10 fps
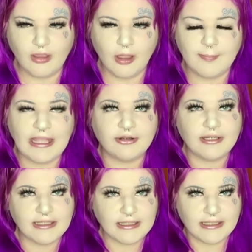
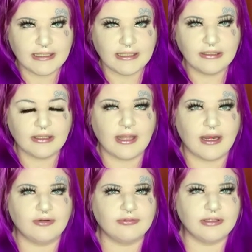apparently, and
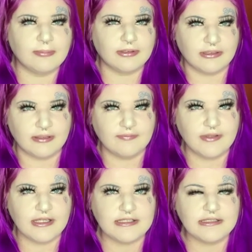I don't really believe
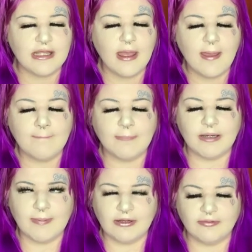this, but
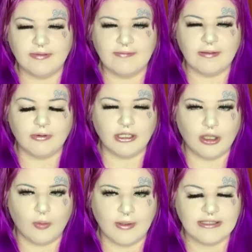apparently they were
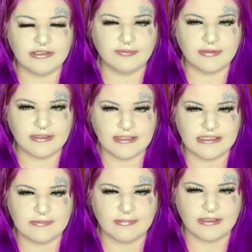going to
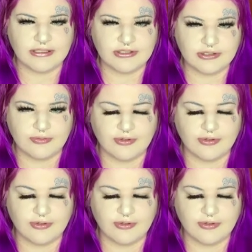release me to